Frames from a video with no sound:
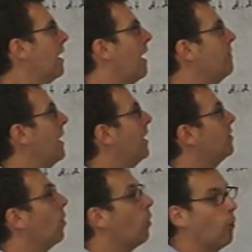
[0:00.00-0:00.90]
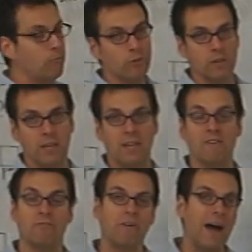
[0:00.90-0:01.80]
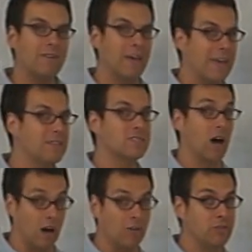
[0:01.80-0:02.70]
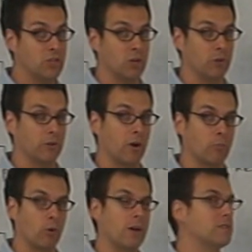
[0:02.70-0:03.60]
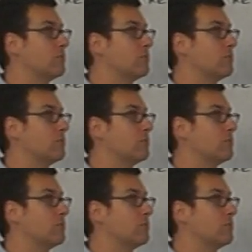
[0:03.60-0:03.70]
And then, hopefully, if 5/8 of the children are boys,